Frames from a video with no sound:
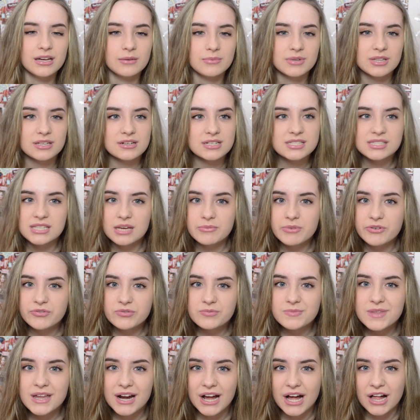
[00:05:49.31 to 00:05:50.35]
But there's some of
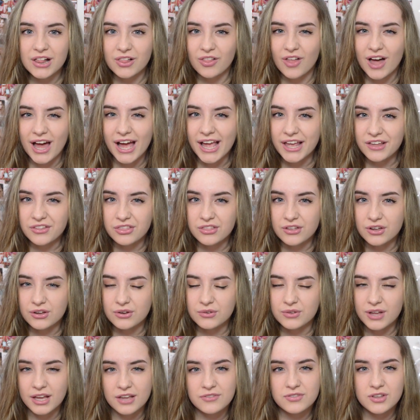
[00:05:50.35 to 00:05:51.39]
them that I like
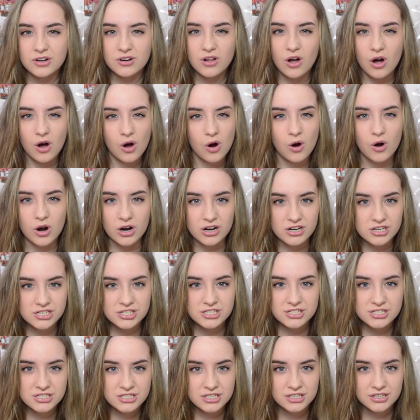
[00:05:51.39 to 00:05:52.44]
though. Like if they're not
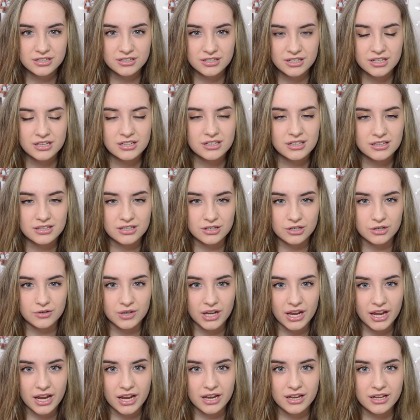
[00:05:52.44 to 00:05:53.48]
harsh, they're
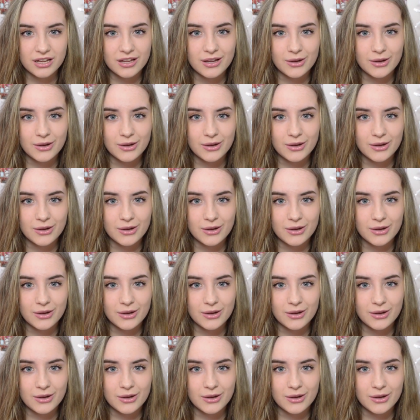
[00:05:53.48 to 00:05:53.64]
okay.